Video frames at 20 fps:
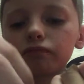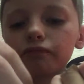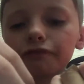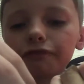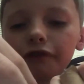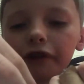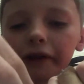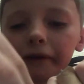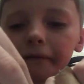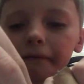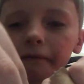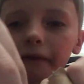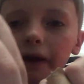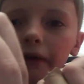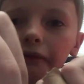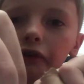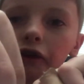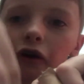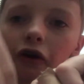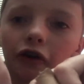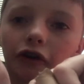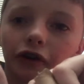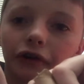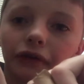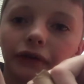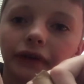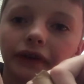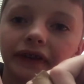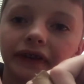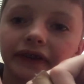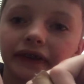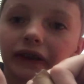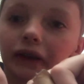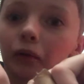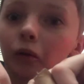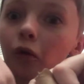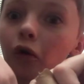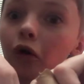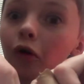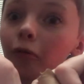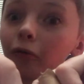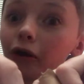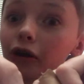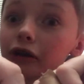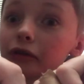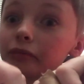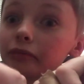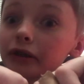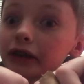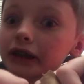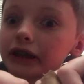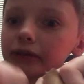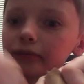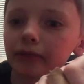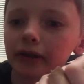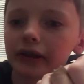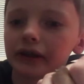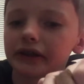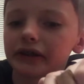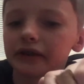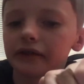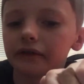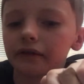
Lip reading: Like $5 for these at the Walmart is pretty expensive.